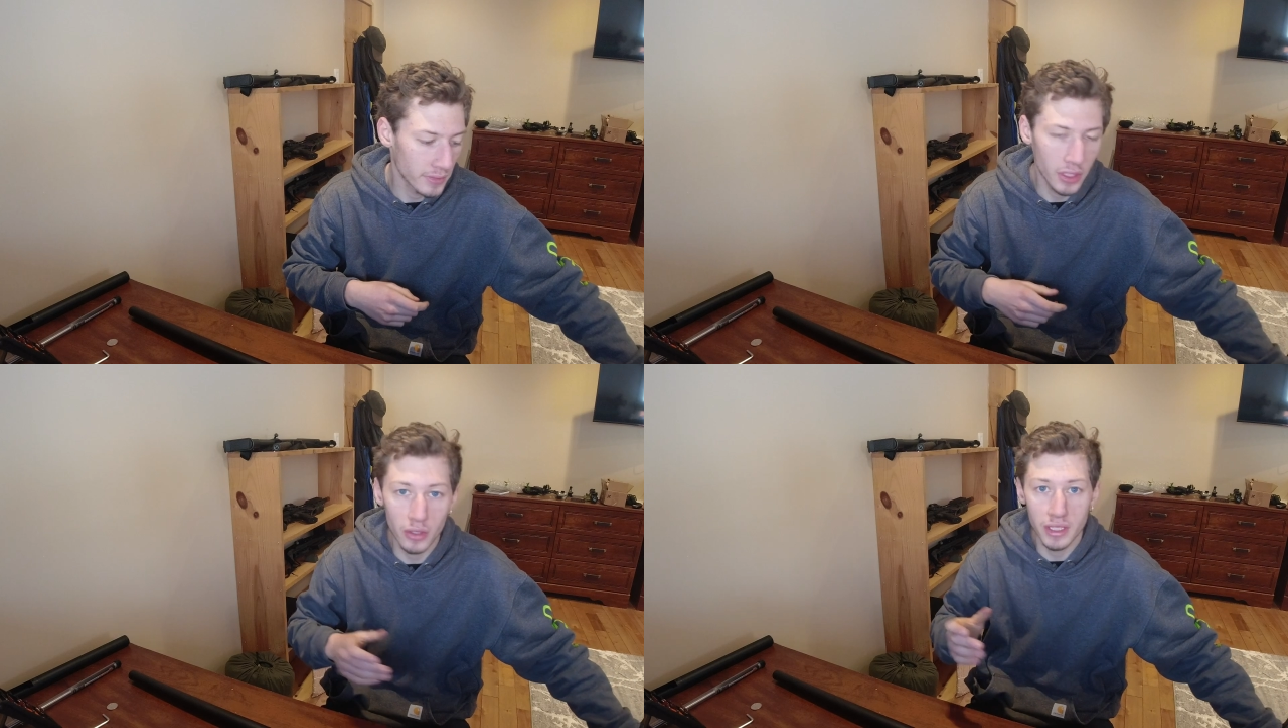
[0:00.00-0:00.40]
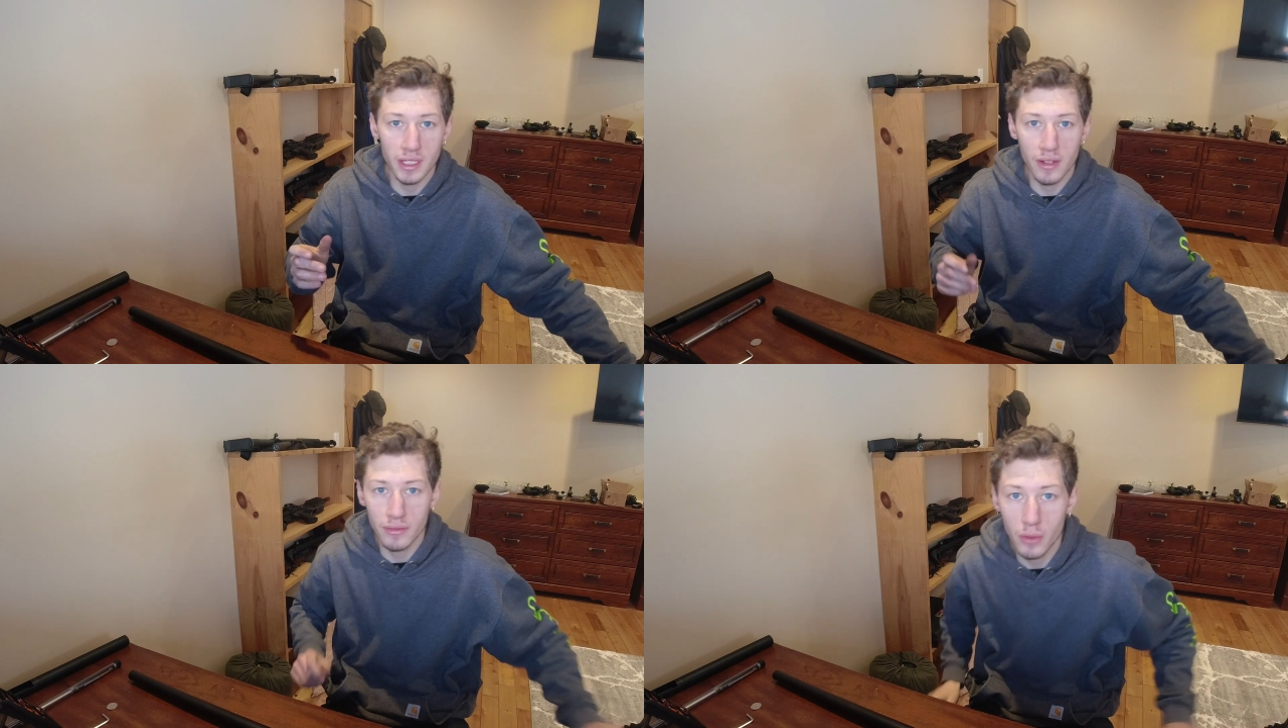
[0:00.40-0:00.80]
You don't
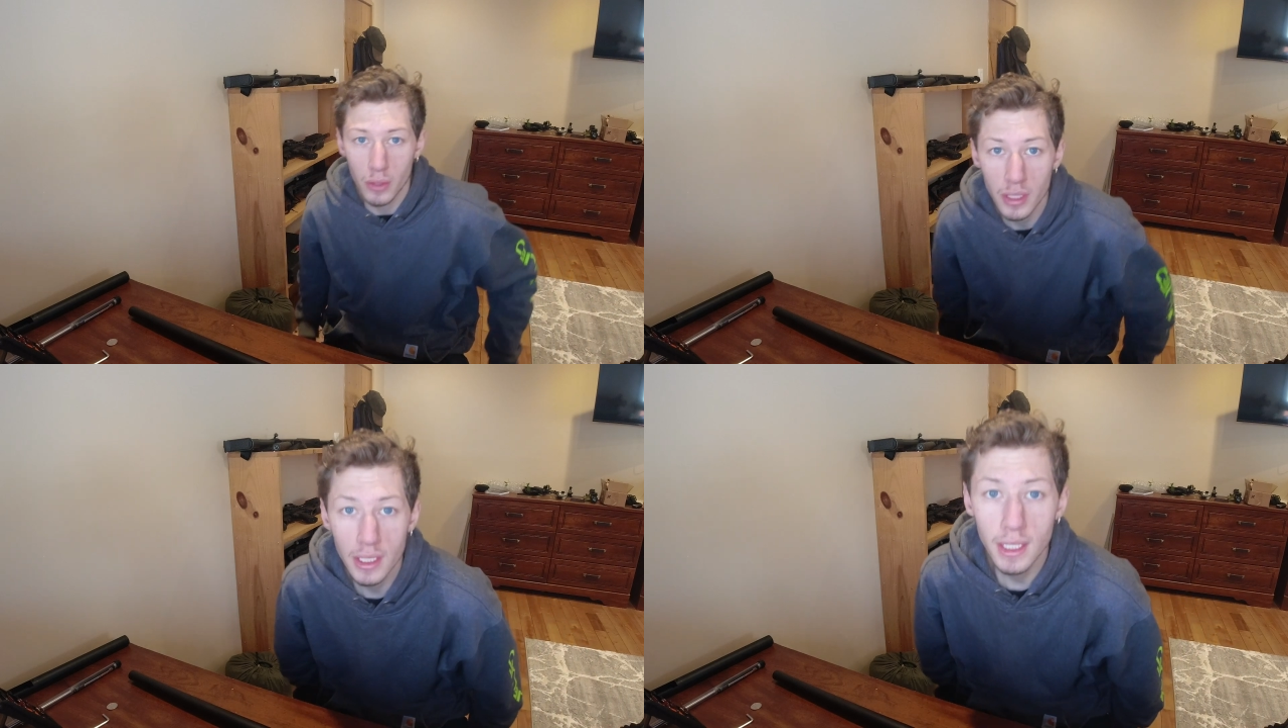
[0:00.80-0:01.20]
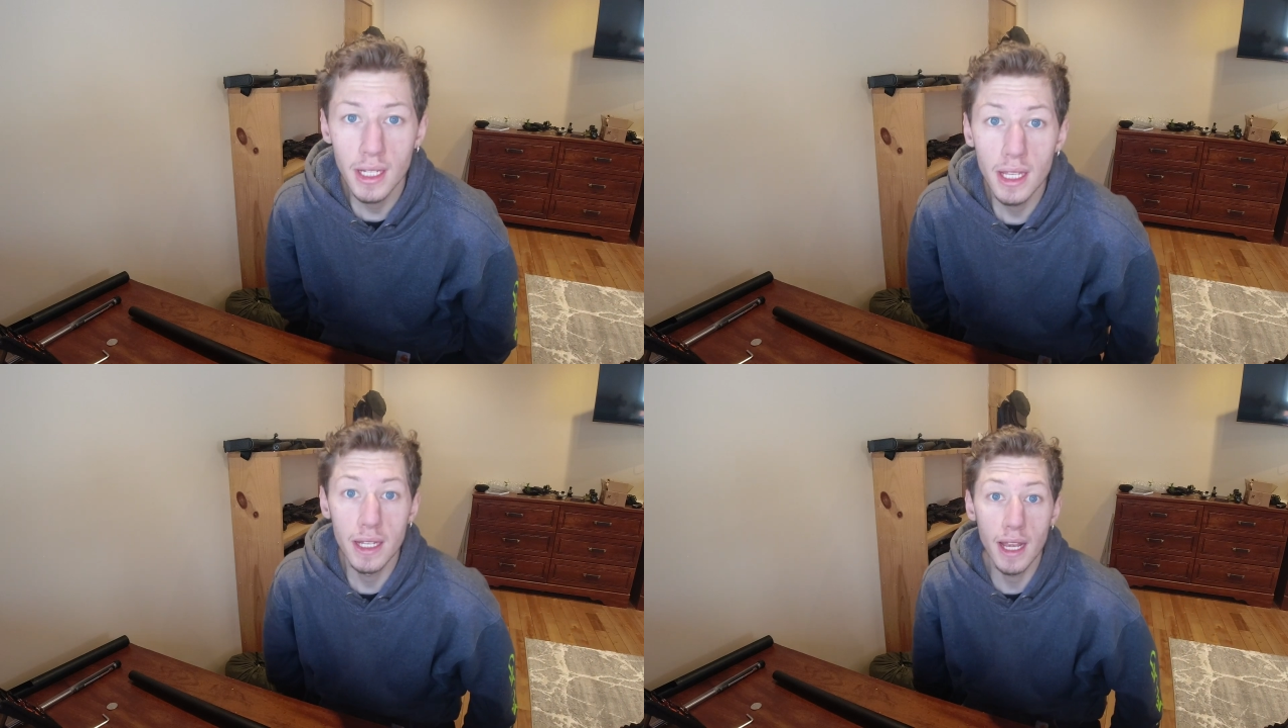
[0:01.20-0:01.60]
need that for
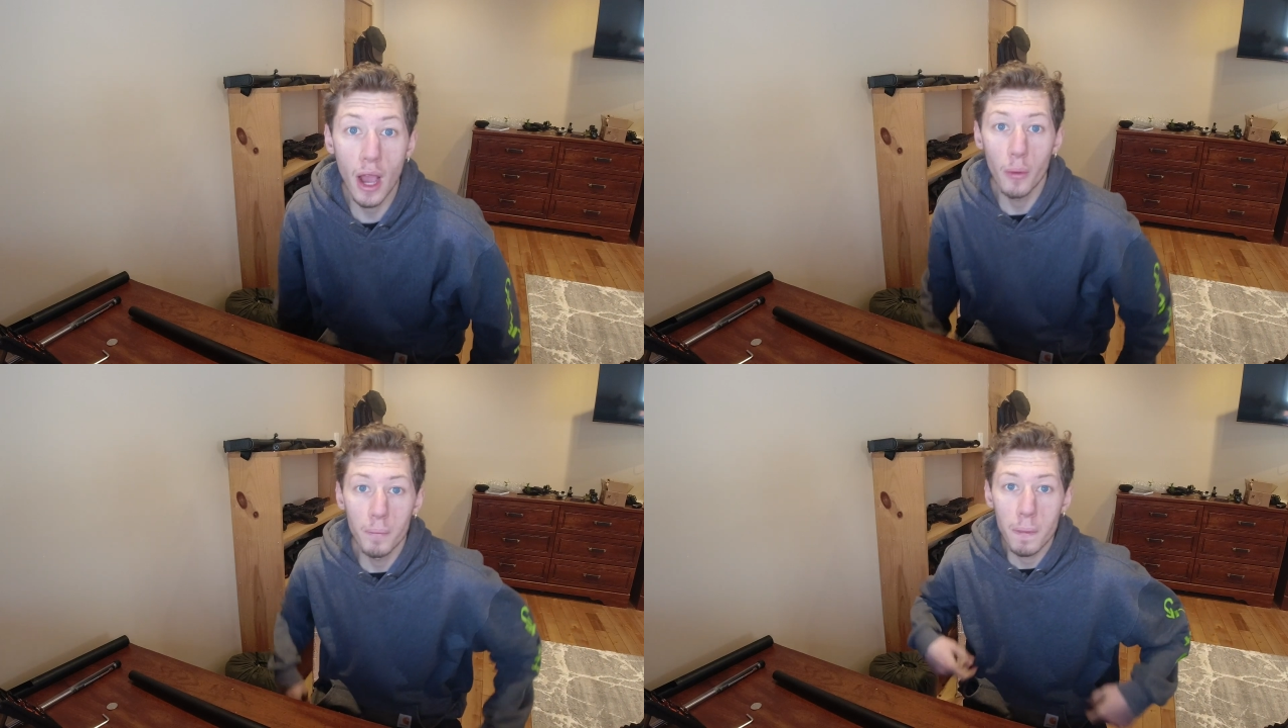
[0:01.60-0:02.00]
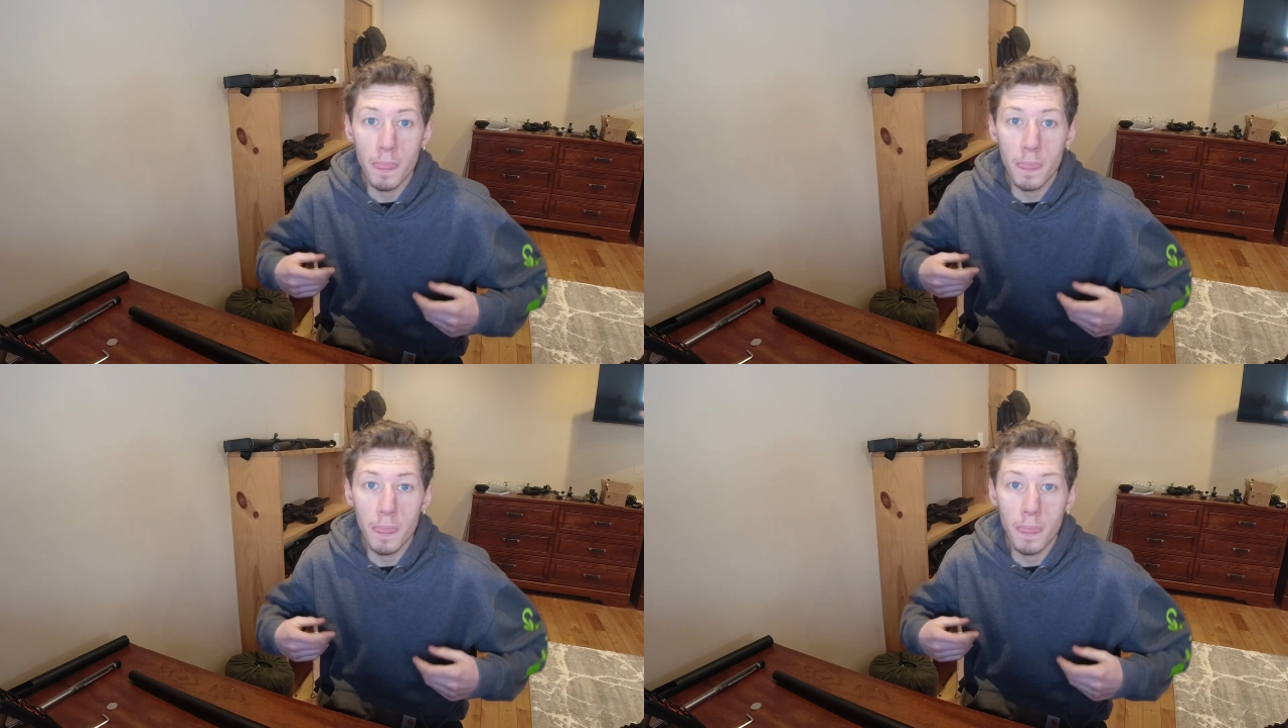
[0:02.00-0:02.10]
now.